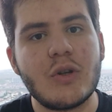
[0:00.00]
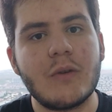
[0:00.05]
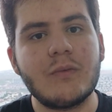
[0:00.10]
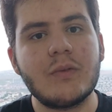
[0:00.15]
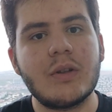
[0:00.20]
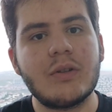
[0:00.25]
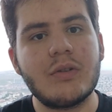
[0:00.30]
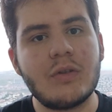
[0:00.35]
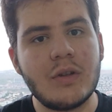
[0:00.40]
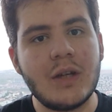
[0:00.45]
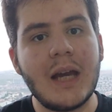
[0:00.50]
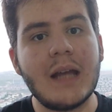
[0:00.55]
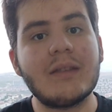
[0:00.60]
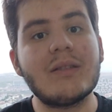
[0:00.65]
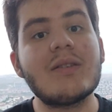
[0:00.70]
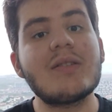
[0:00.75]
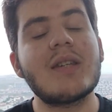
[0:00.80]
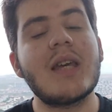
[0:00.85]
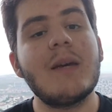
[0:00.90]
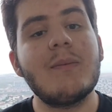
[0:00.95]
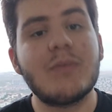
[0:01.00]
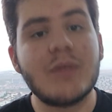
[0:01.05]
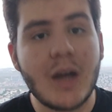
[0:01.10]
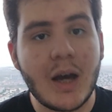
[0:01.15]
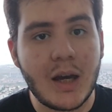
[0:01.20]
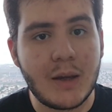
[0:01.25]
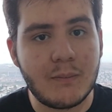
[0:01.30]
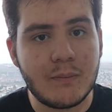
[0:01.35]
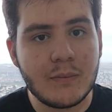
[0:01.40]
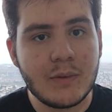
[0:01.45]
of the tree at the same
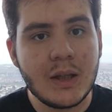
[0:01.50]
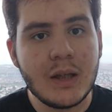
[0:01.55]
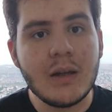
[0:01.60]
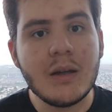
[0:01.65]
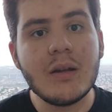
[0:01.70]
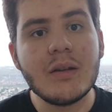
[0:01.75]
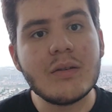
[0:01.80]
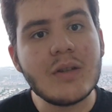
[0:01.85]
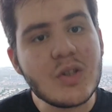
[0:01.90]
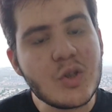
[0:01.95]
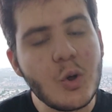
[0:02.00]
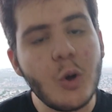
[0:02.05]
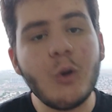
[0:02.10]
time. This